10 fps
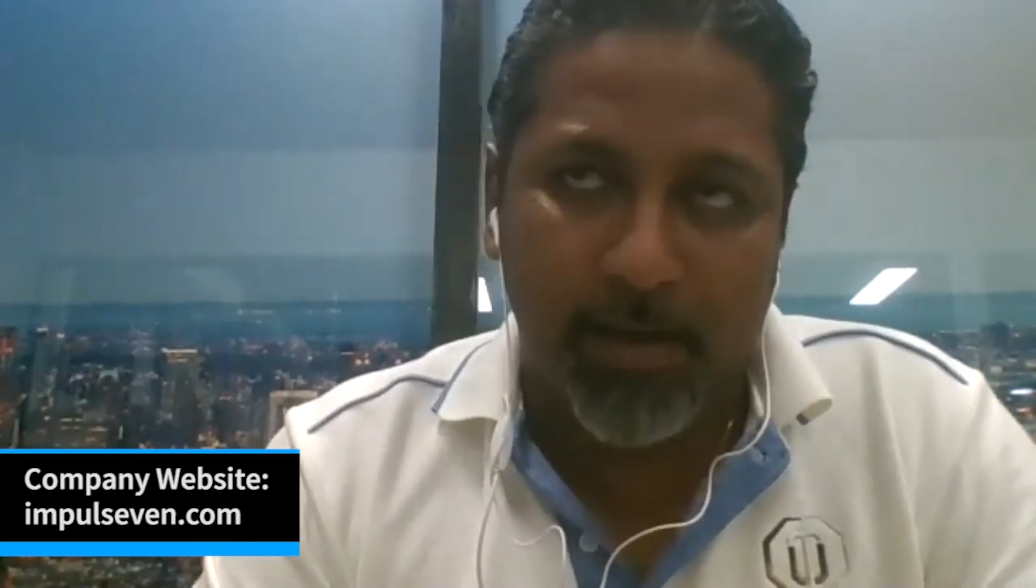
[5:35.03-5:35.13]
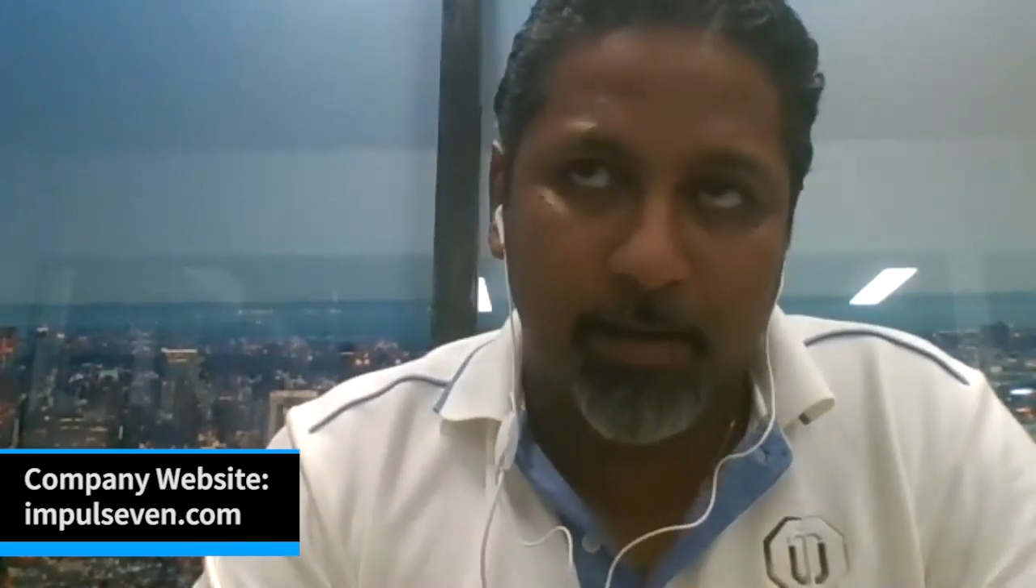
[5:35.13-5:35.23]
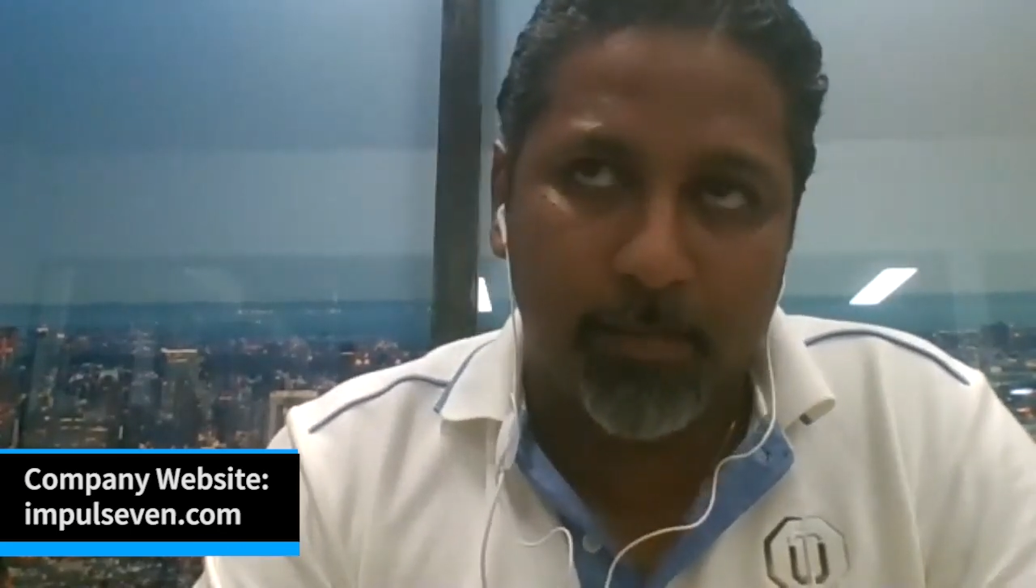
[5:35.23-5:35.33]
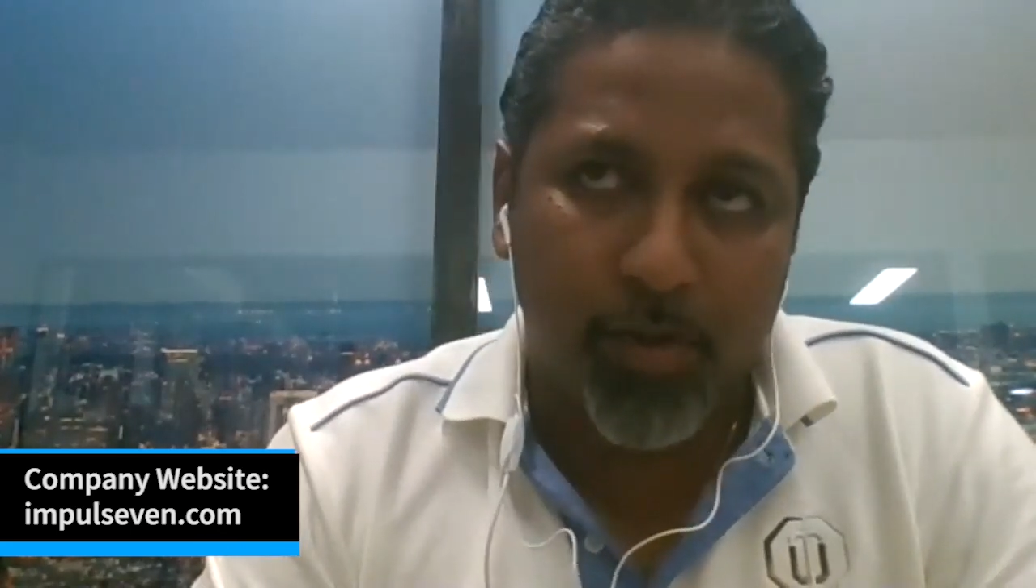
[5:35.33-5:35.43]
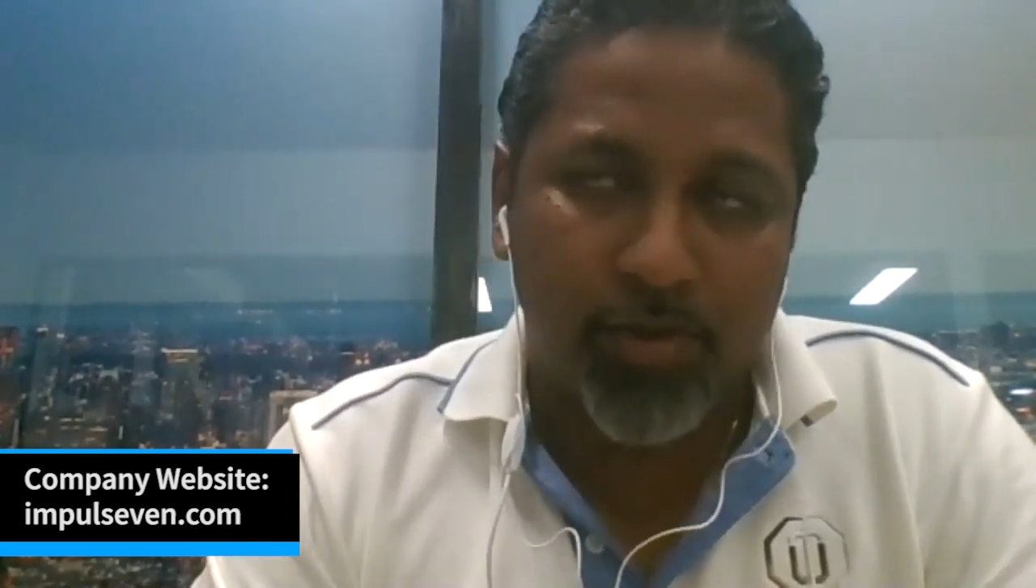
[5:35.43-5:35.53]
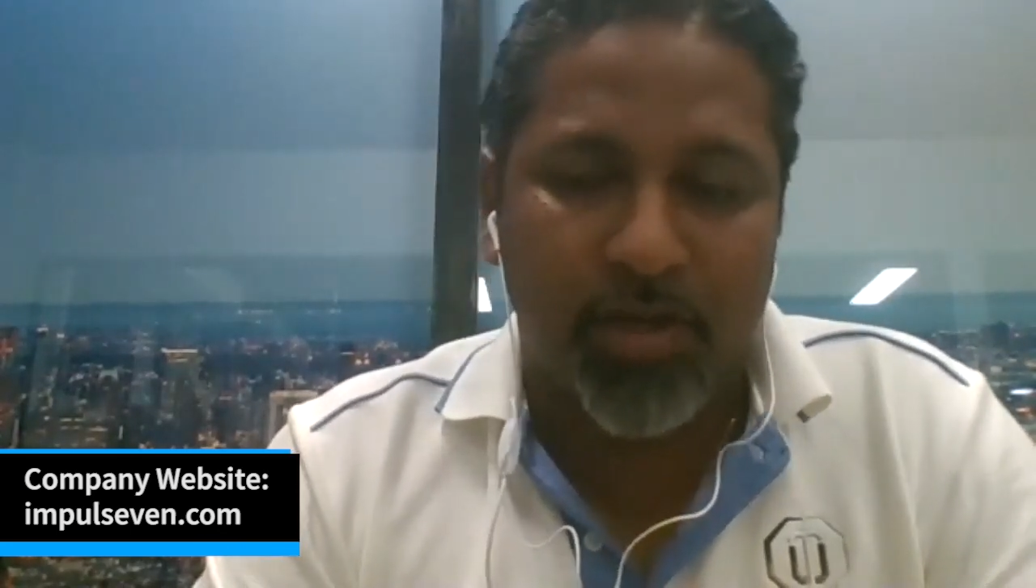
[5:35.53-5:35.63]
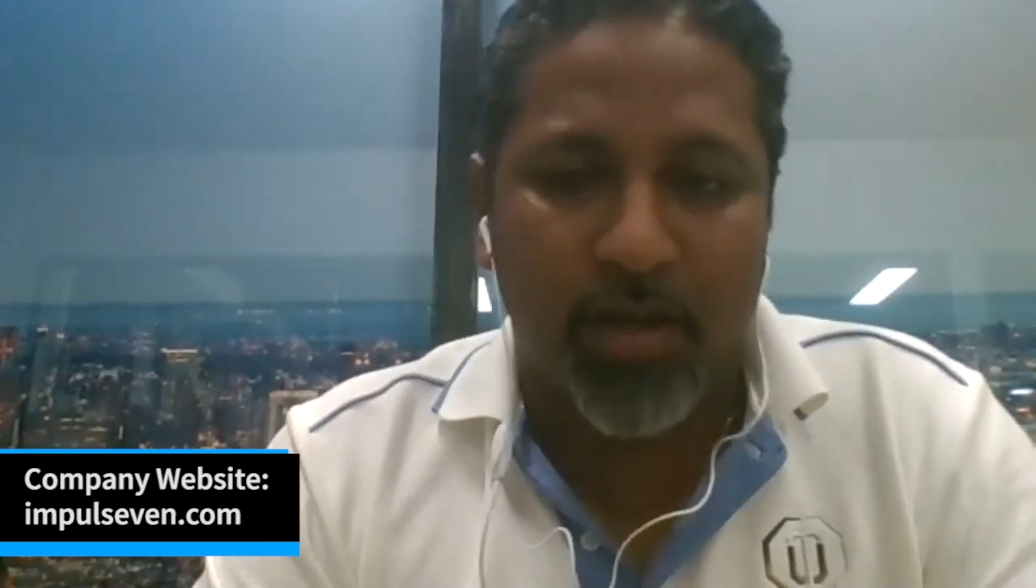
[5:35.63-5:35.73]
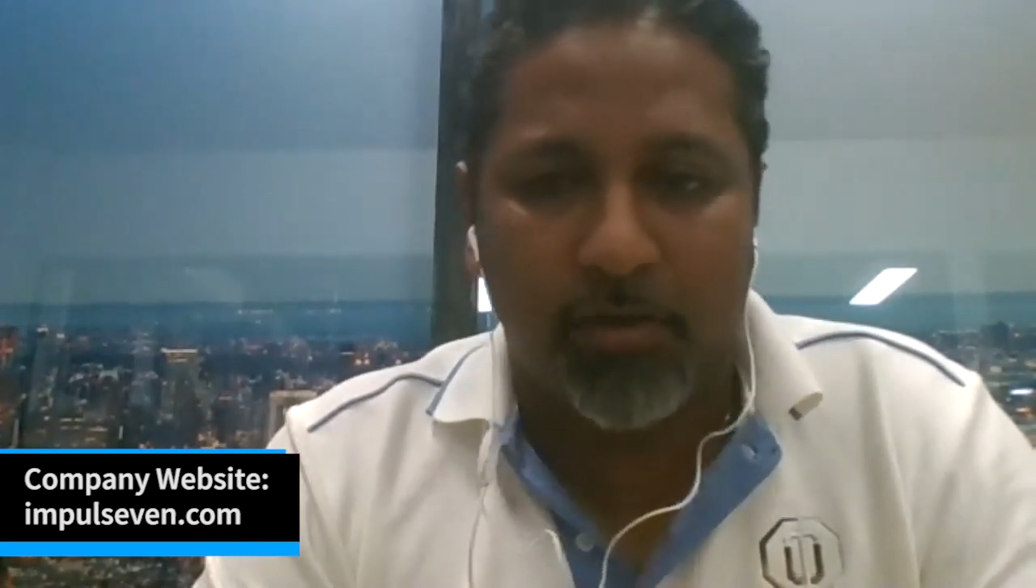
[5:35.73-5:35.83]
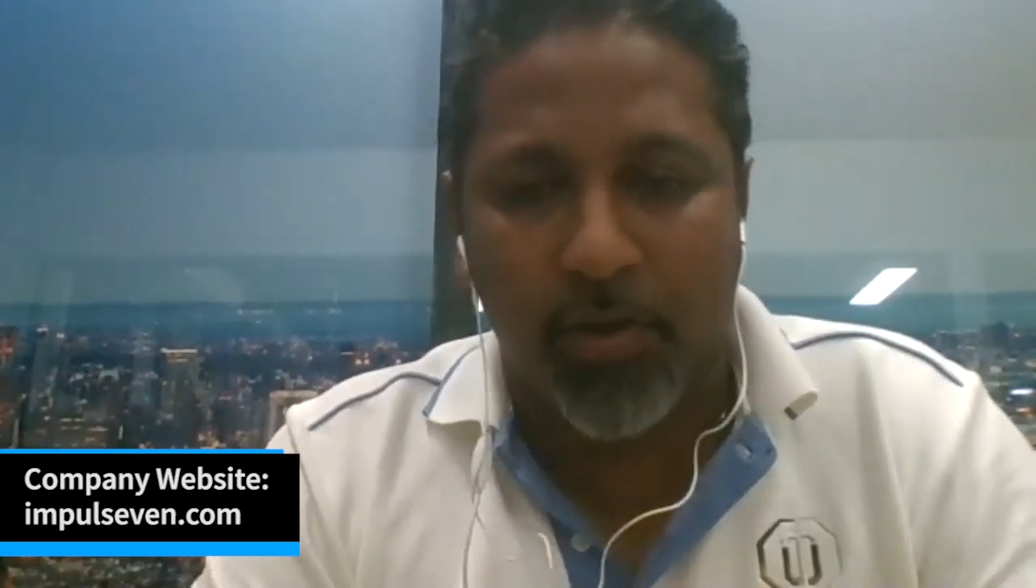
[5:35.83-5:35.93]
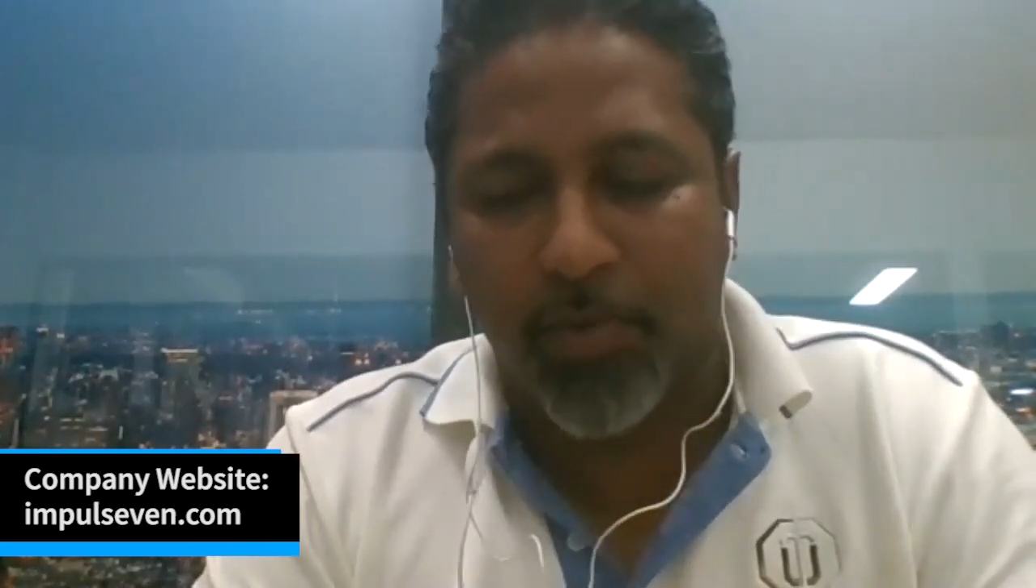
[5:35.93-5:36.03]
blockchain and
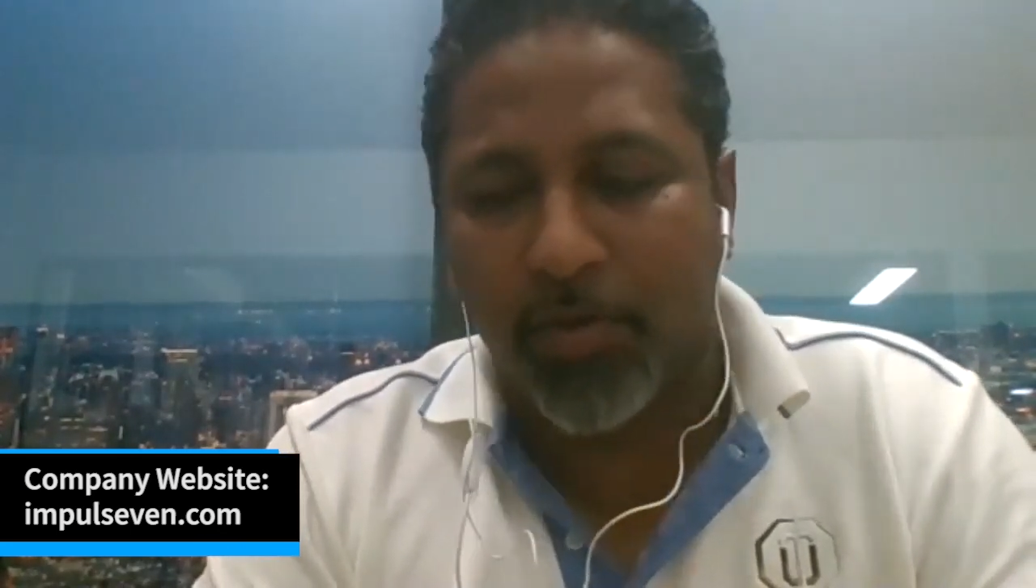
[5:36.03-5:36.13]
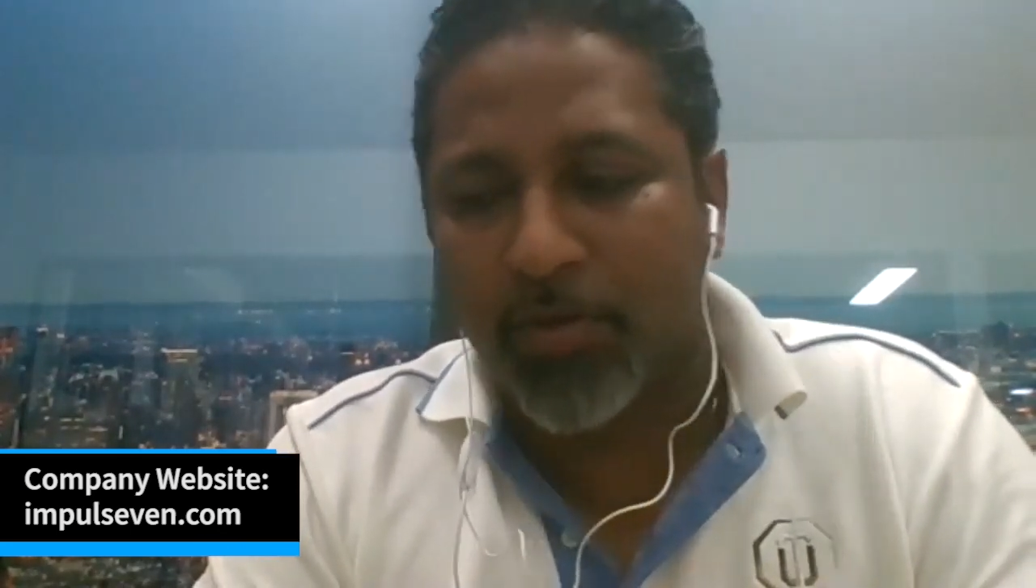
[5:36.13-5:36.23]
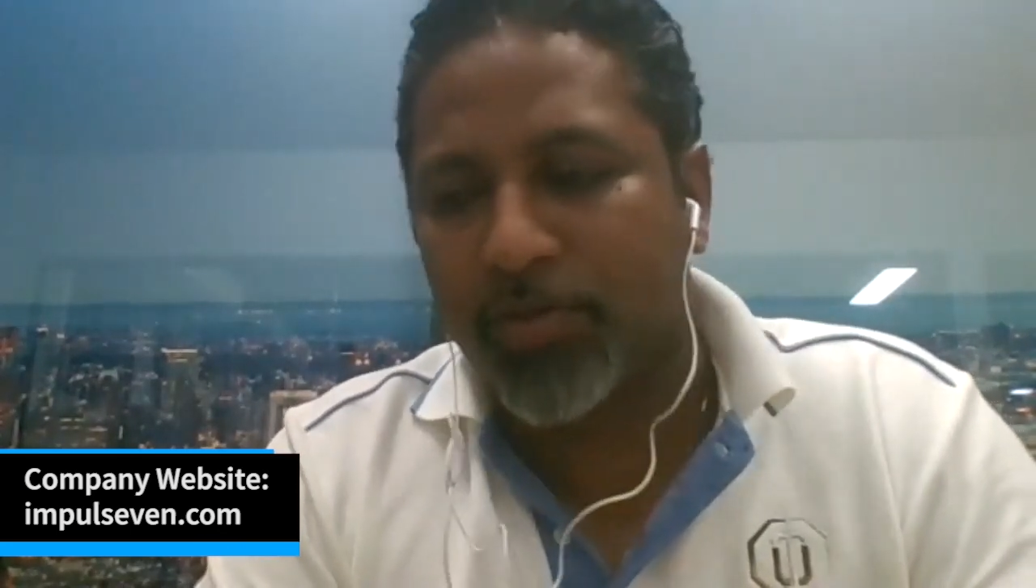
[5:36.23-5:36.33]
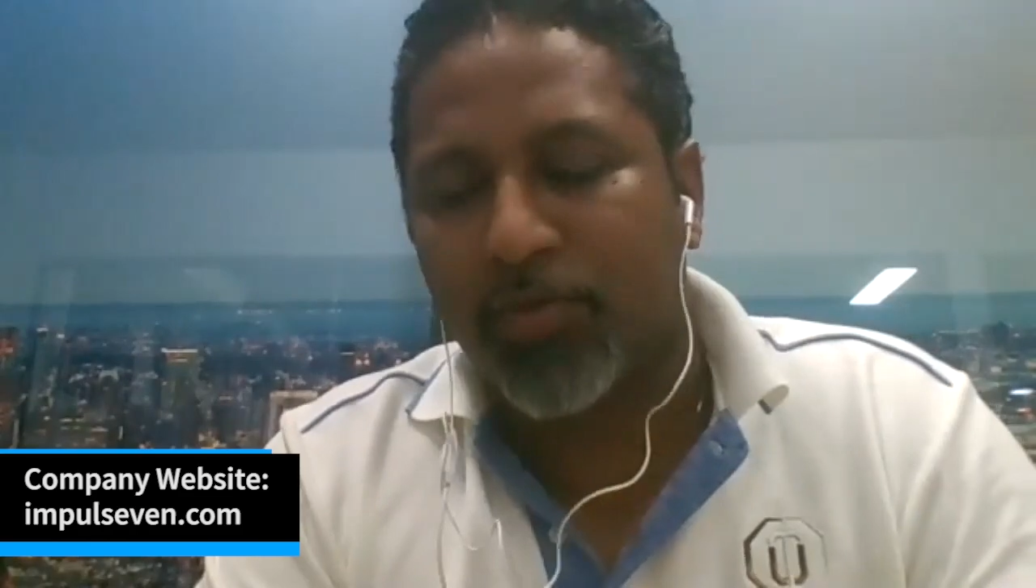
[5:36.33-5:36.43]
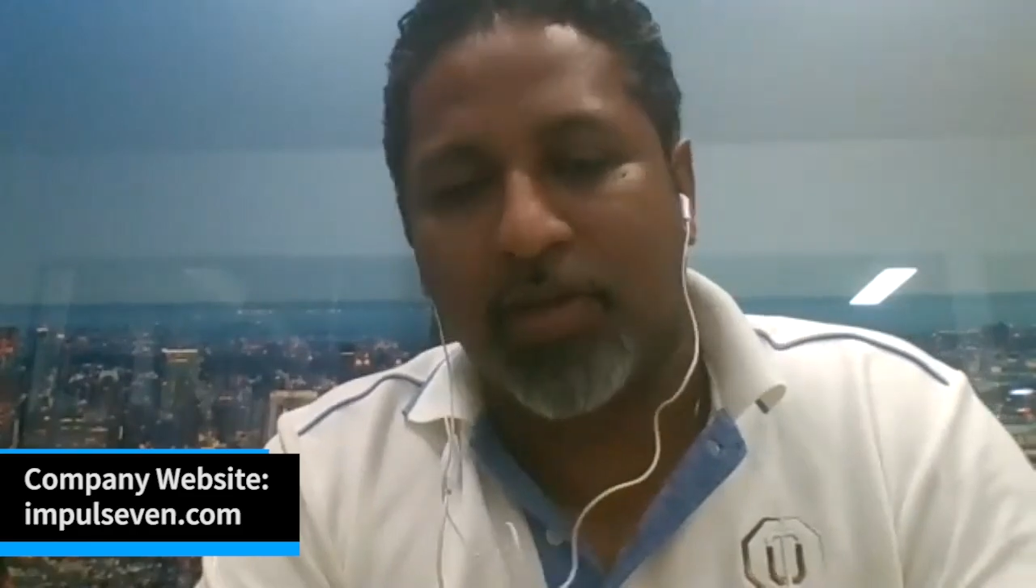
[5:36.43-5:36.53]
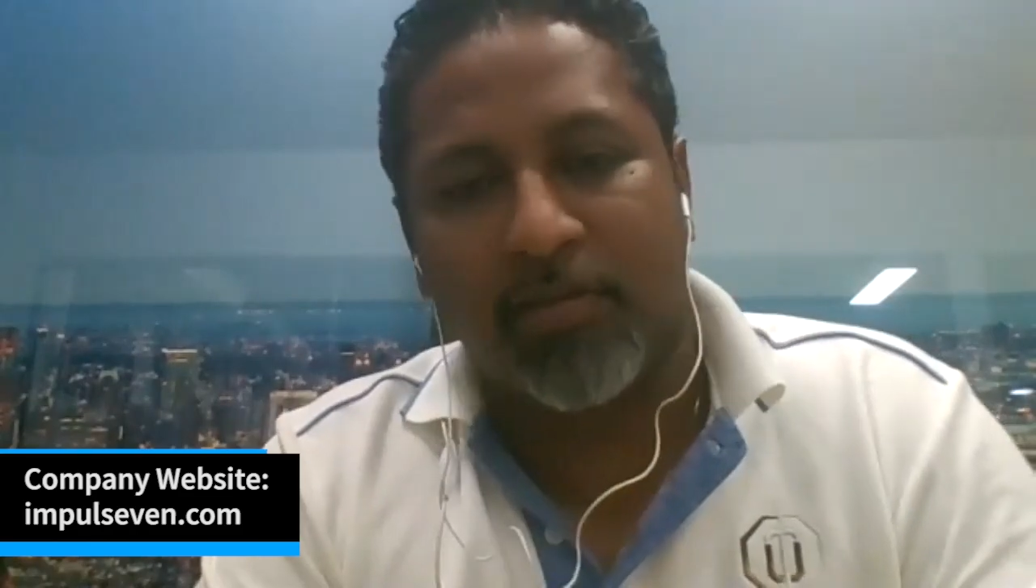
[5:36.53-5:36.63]
crypto industry,